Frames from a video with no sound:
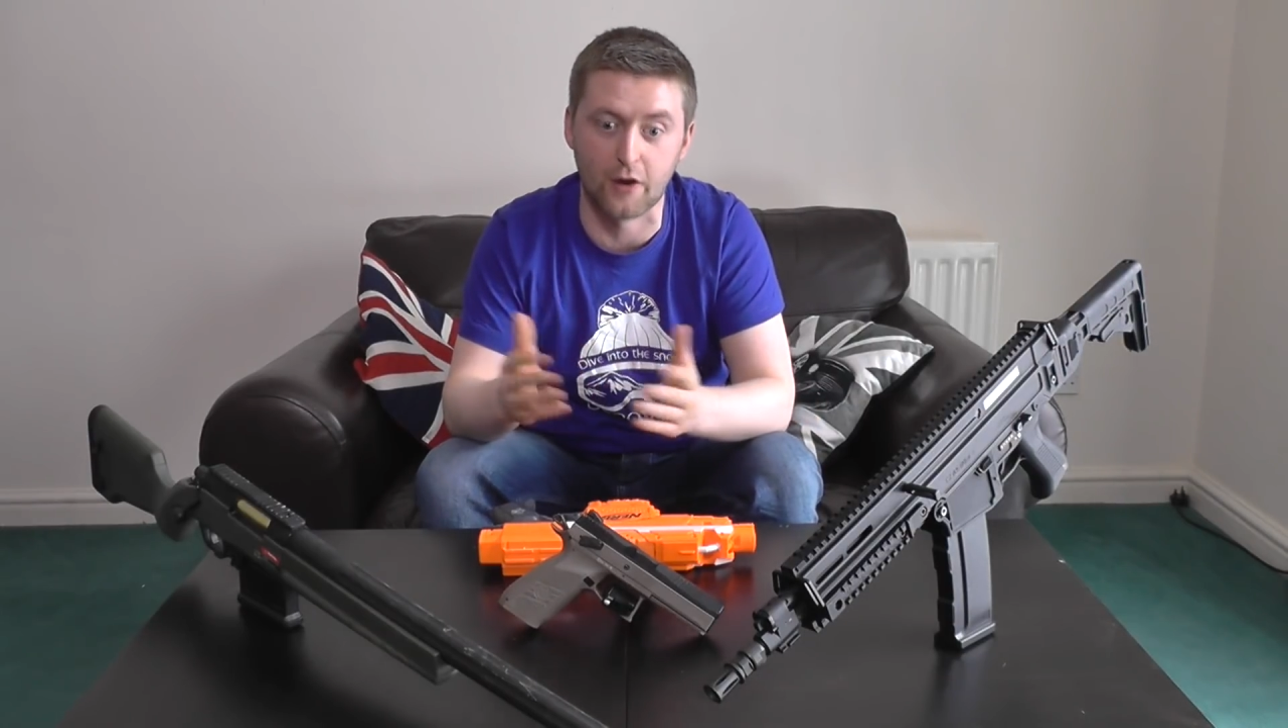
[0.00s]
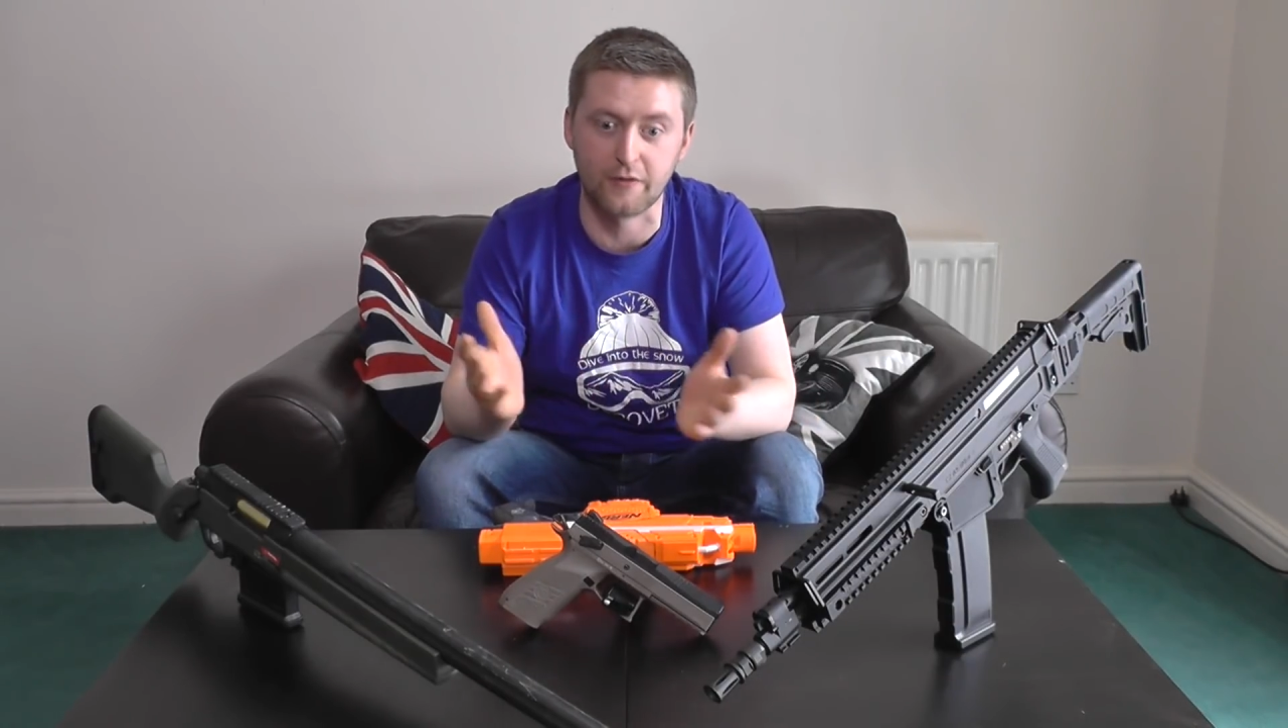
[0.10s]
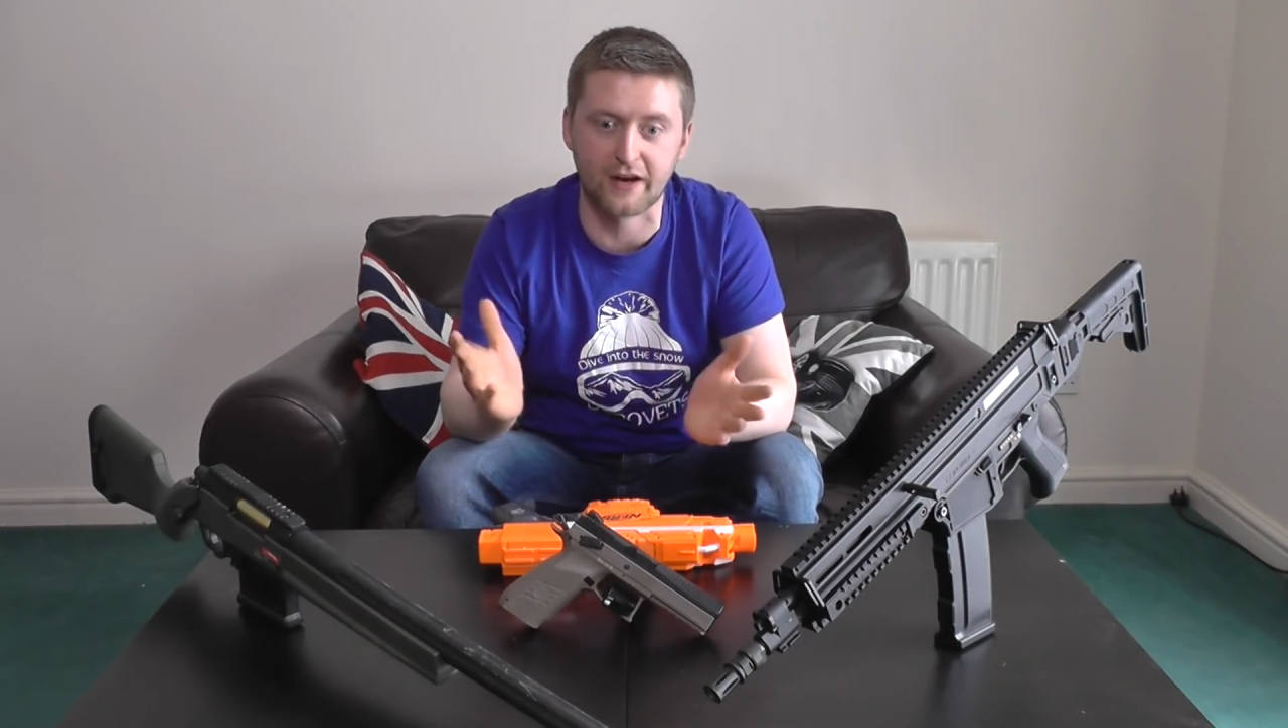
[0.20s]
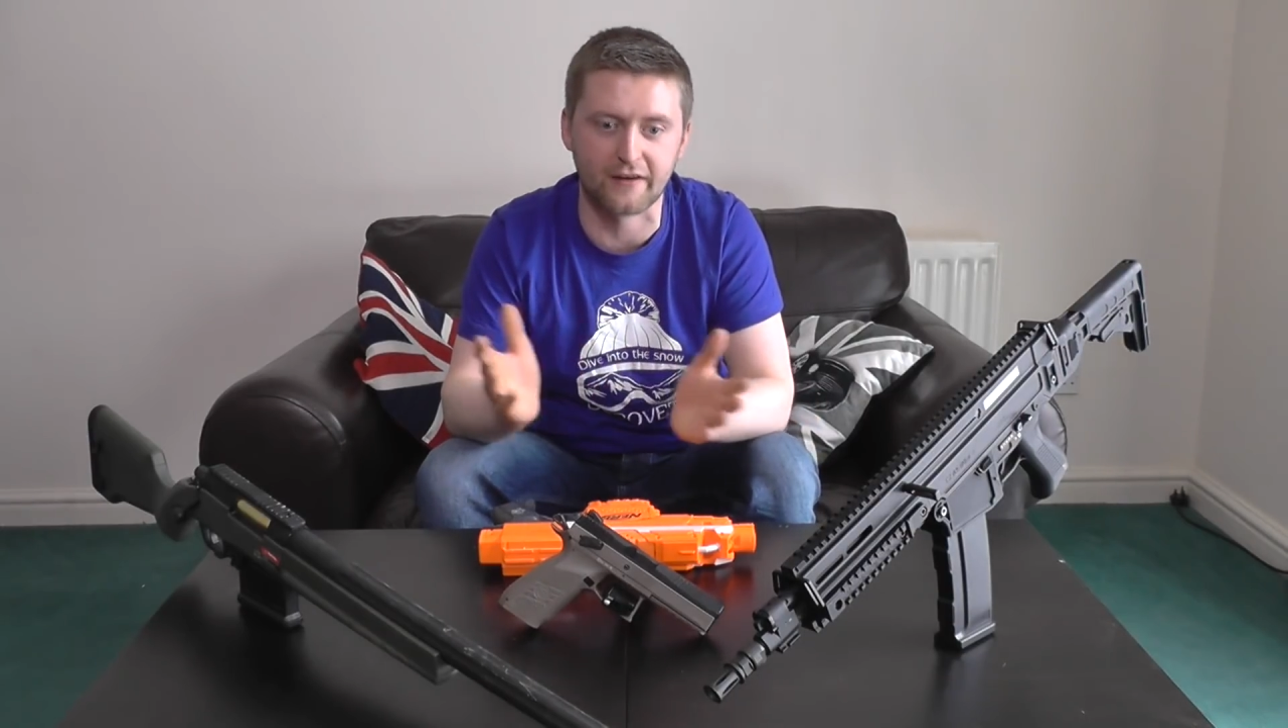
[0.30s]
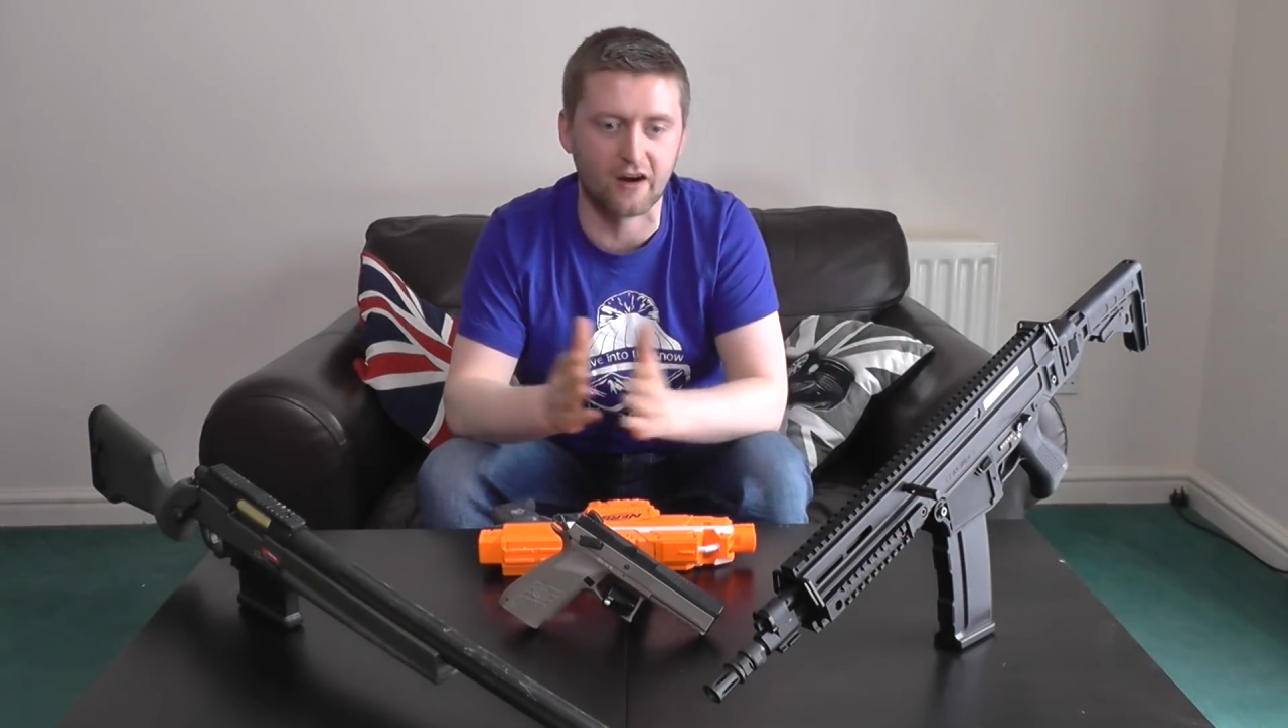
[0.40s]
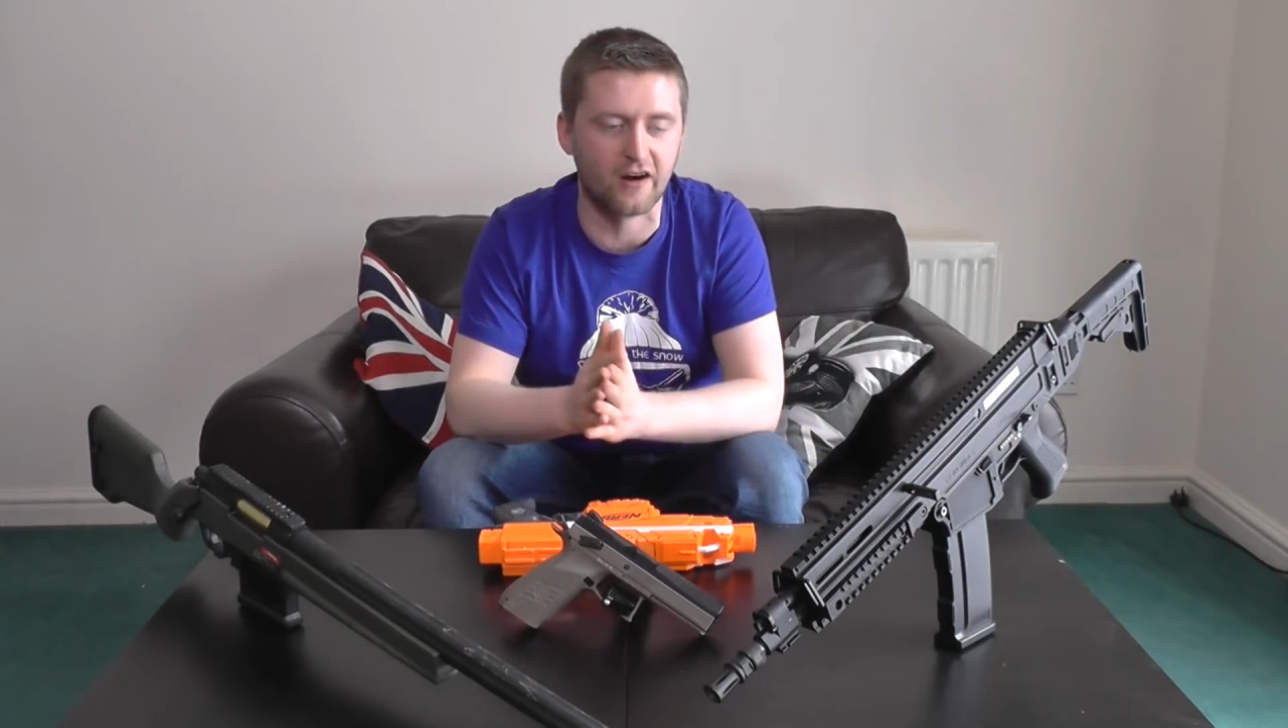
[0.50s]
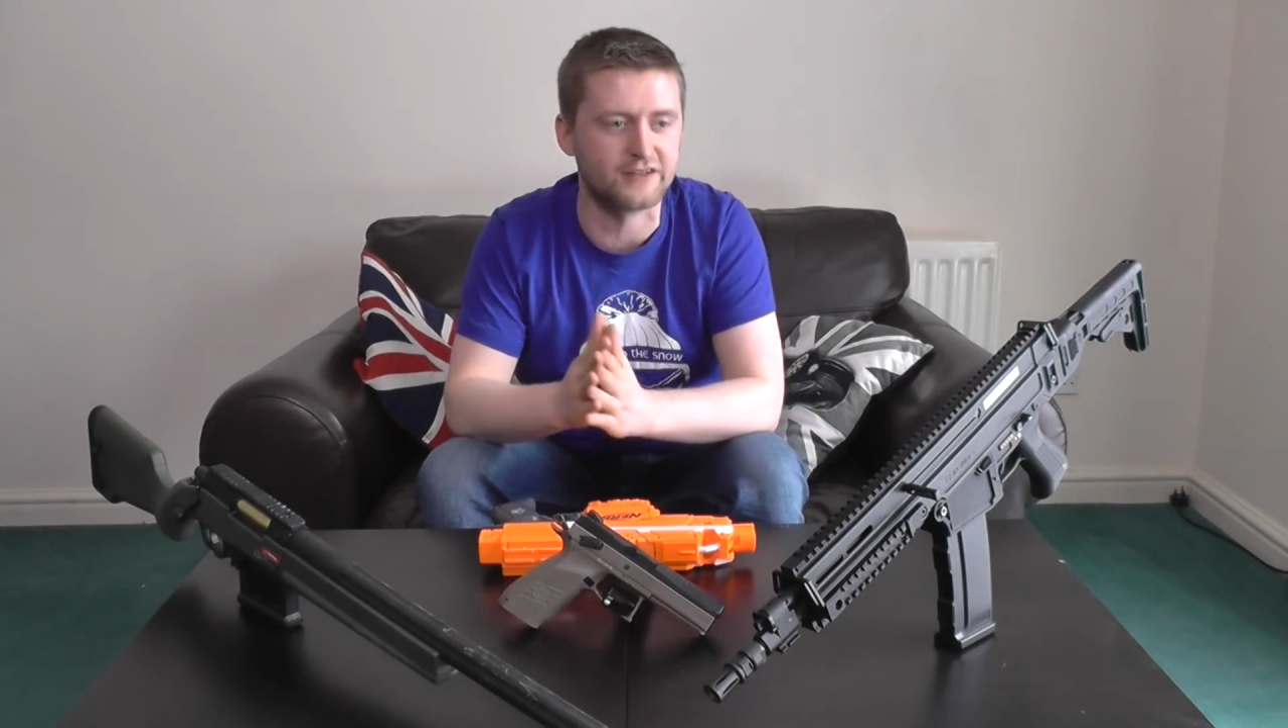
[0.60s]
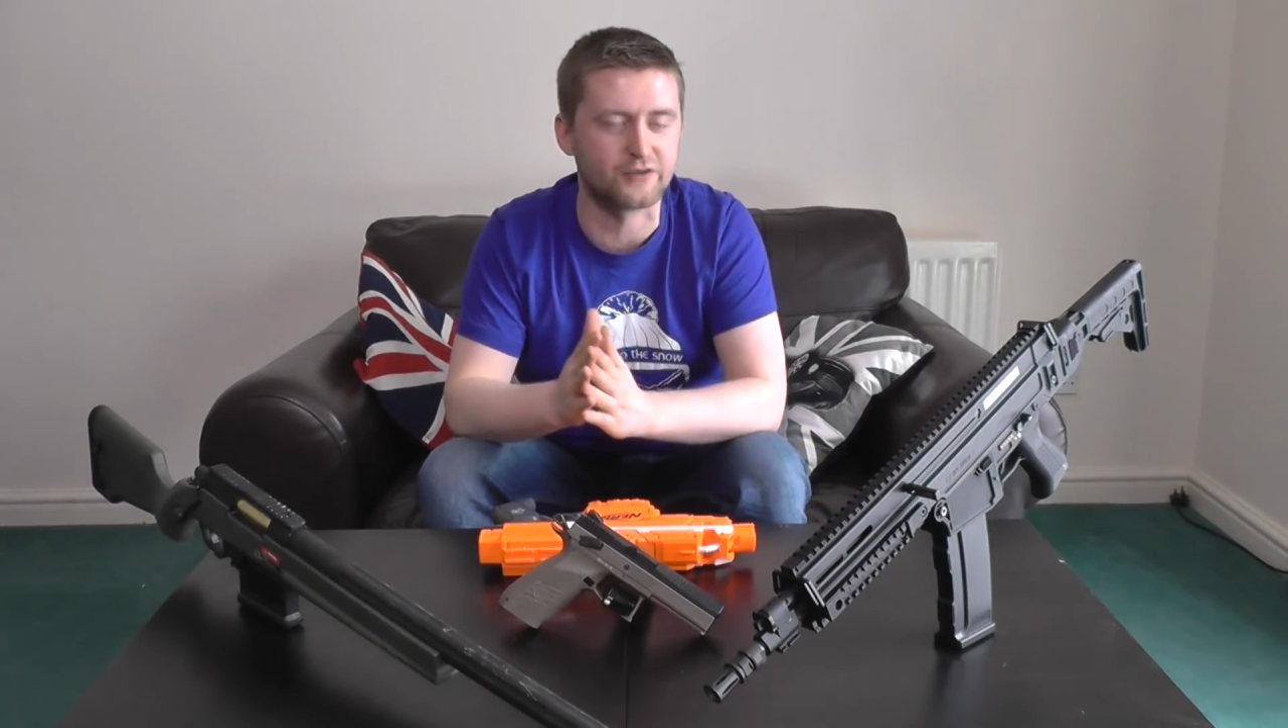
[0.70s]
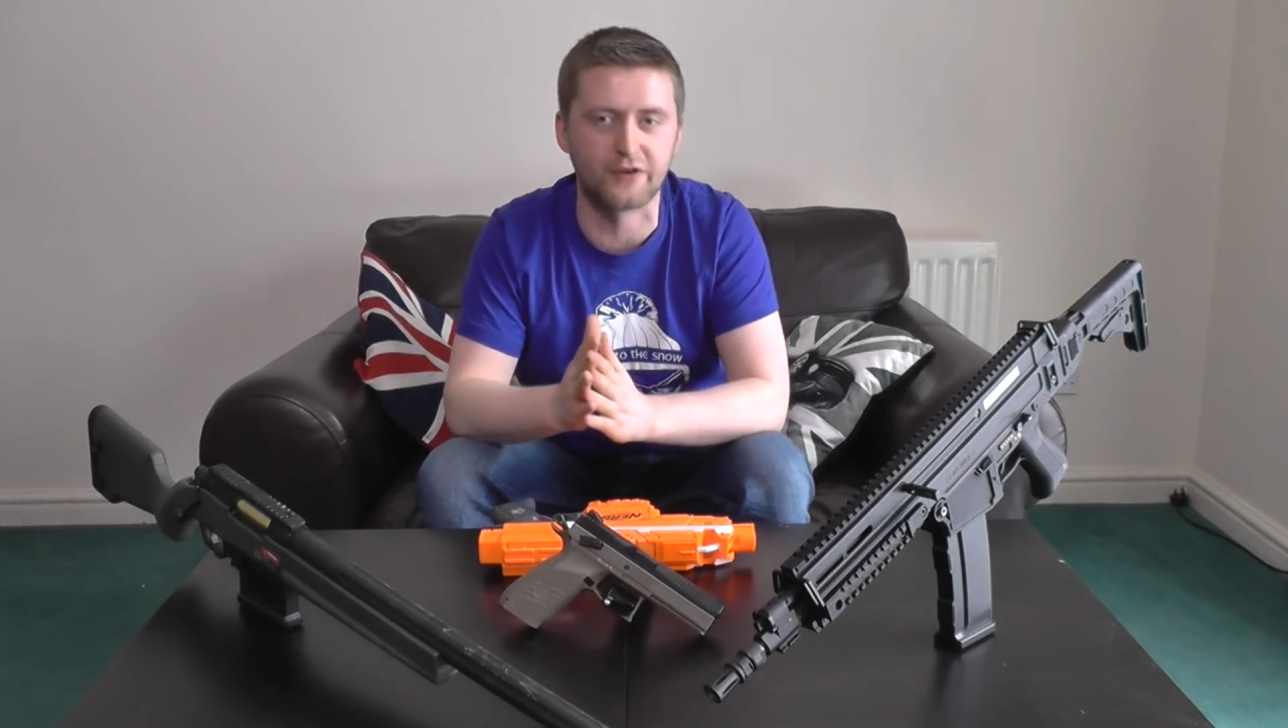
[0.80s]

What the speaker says: loadout guides,